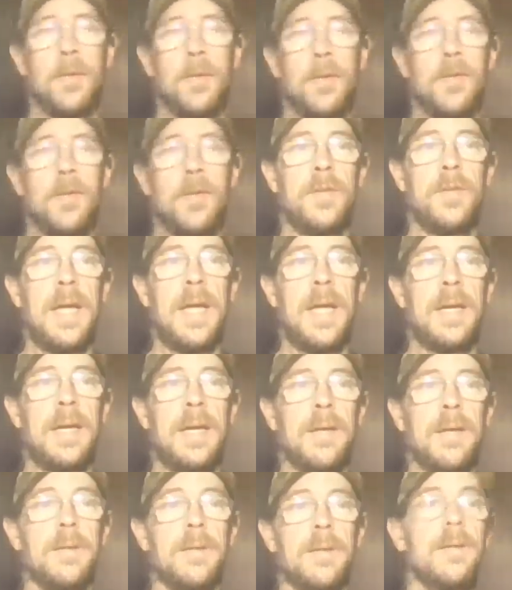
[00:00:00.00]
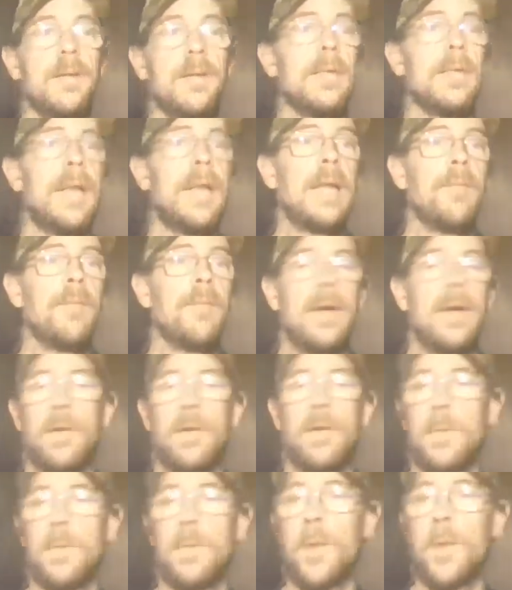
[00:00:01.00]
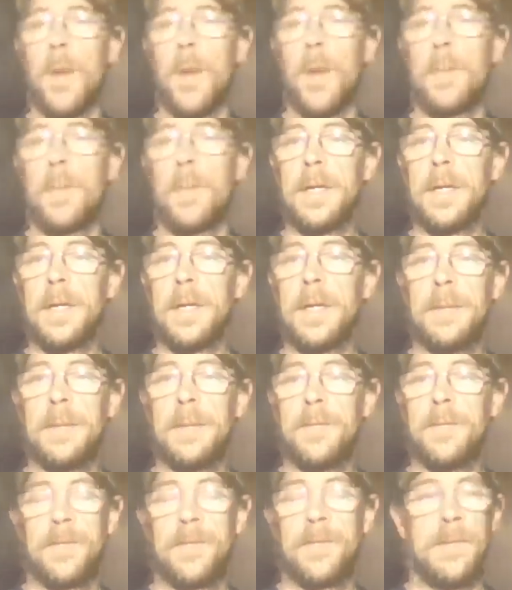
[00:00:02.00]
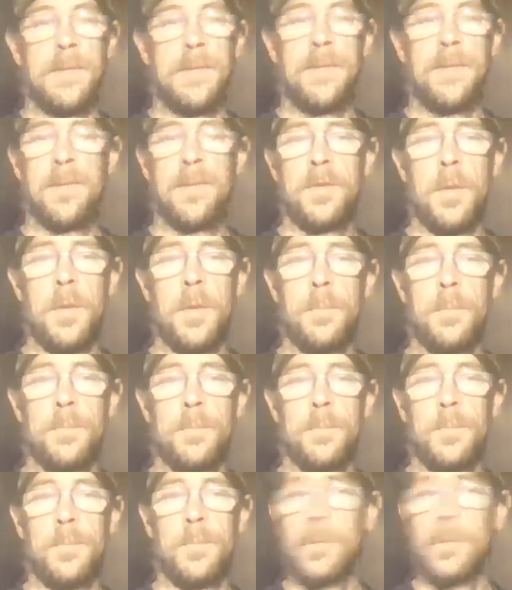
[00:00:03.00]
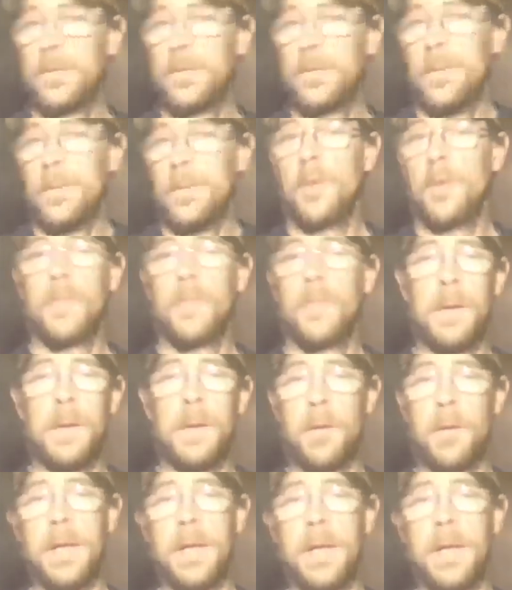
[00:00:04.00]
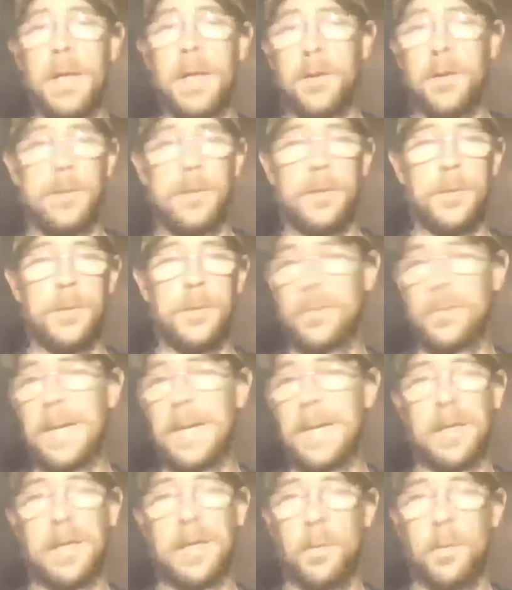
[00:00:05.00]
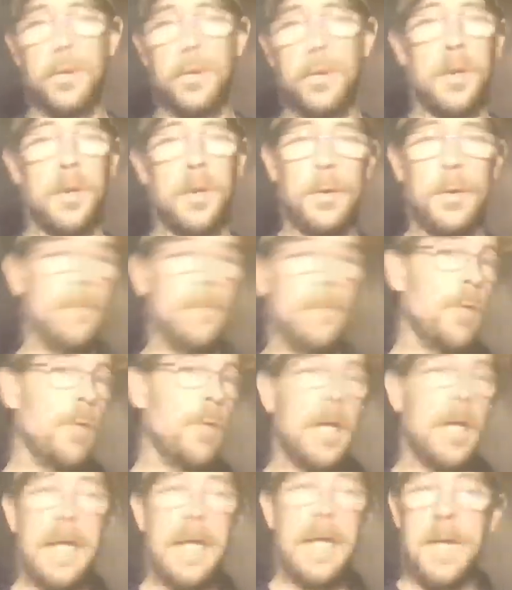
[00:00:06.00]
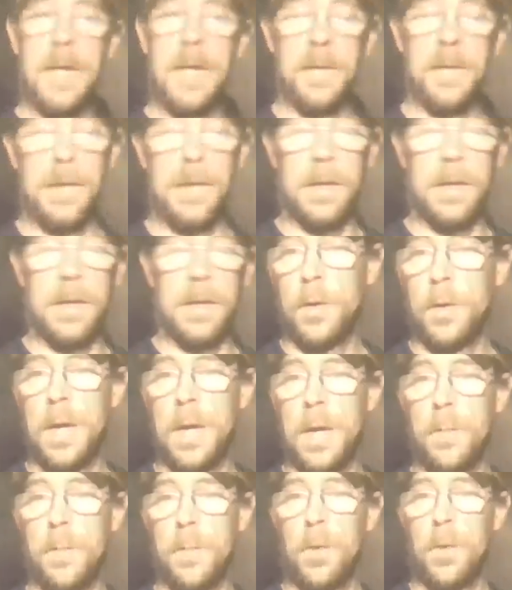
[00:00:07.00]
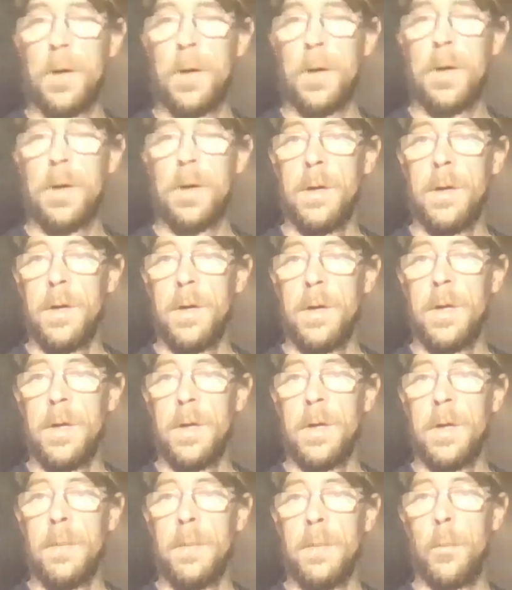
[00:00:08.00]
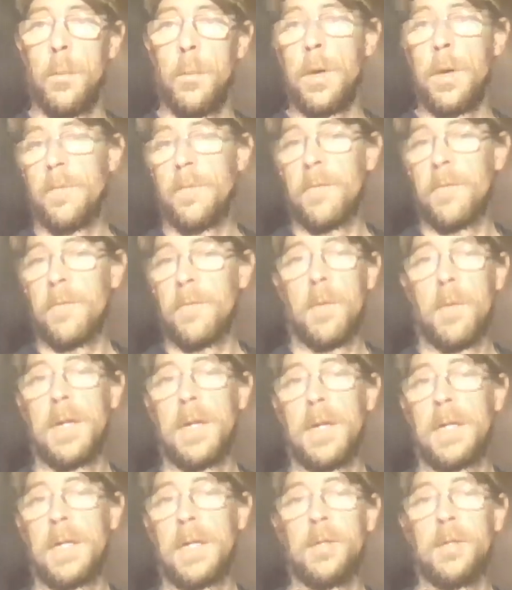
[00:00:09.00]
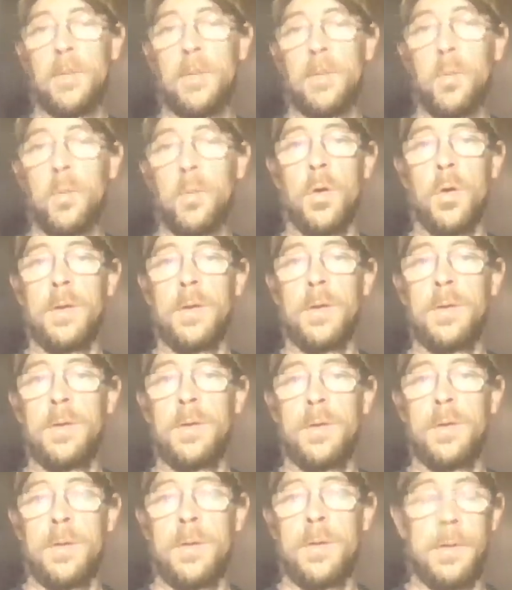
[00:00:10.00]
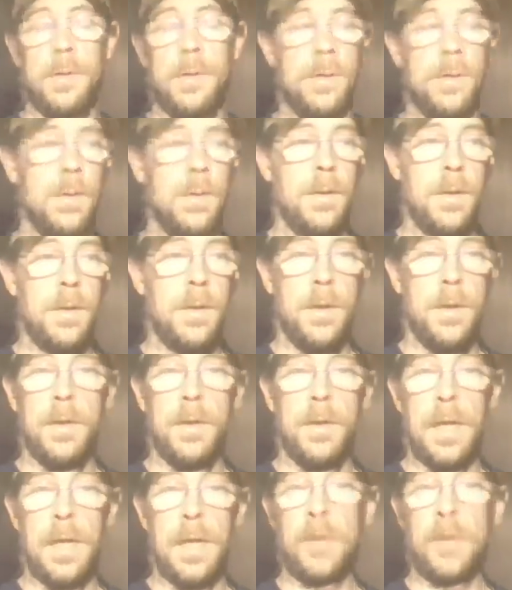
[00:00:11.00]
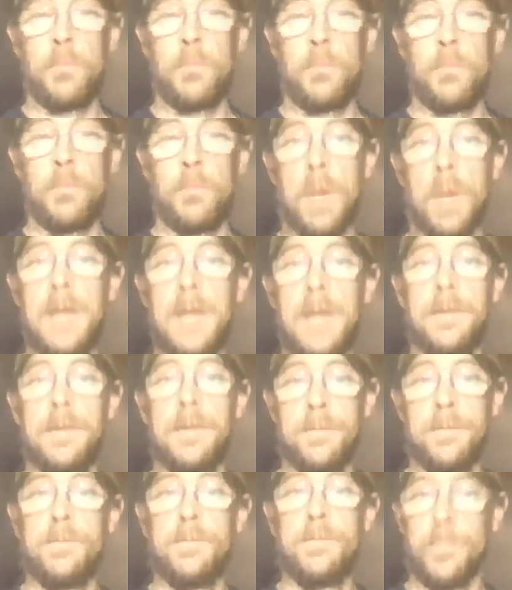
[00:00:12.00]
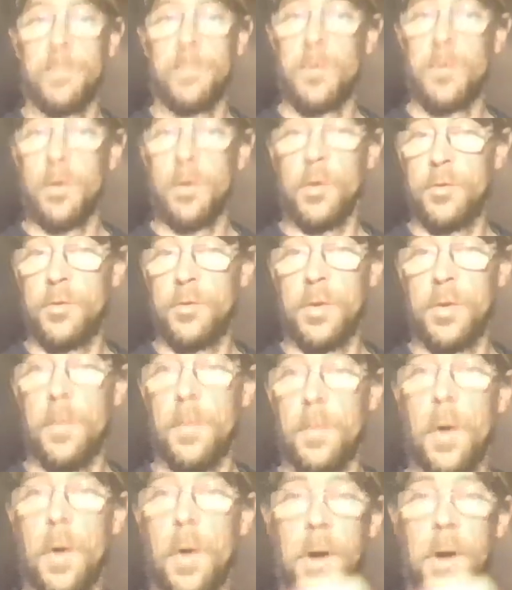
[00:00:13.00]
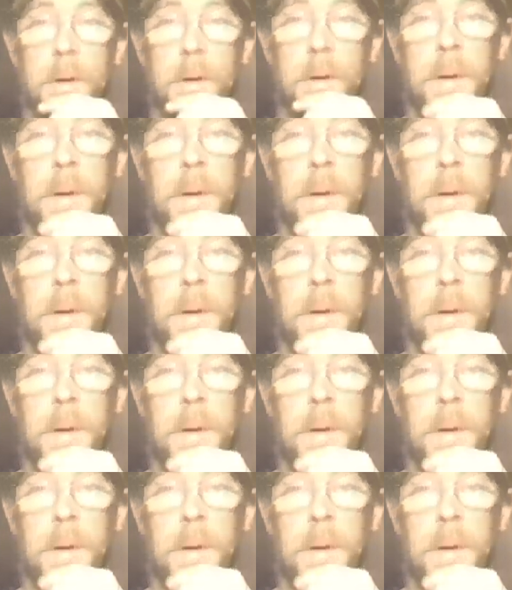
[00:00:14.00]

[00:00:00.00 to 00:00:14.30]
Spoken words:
on the snake that I find on a property, I mean, if it's not, which most of them I run into just back in the woods. I don't even run into anything in the barn anymore. But whatever I run into in the woods, like right close to the barn,